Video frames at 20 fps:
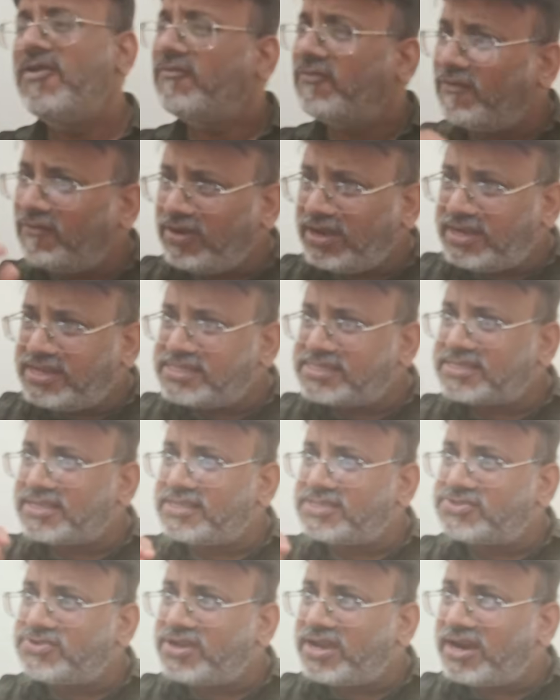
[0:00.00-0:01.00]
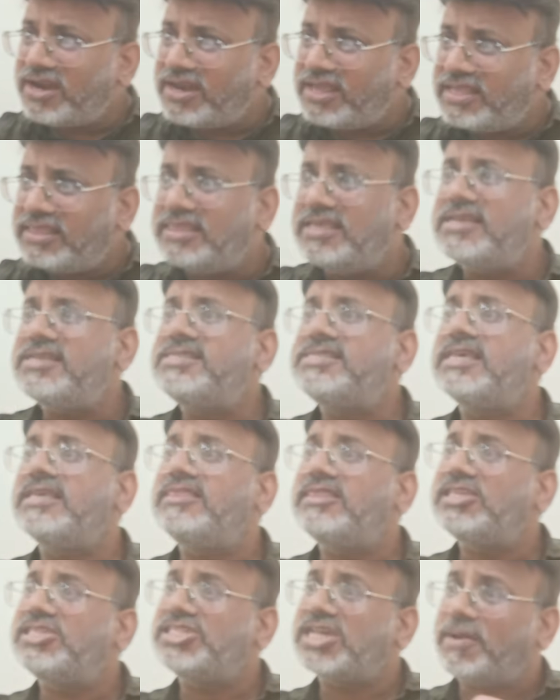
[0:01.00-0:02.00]
We will discuss regarding this
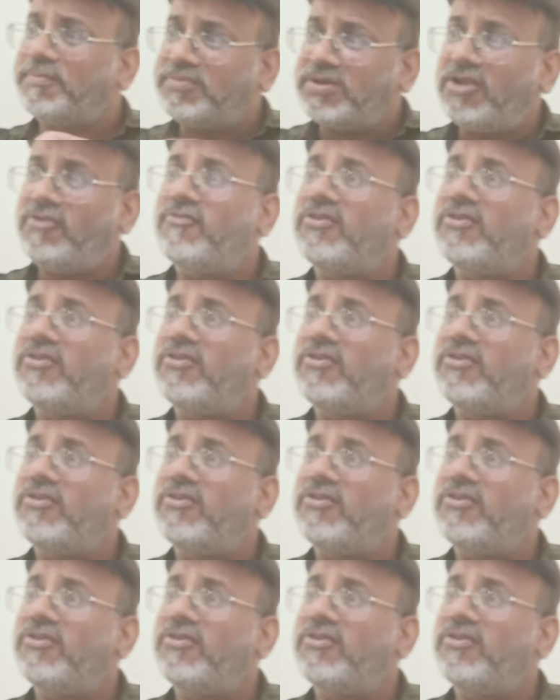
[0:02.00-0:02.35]
in the chapter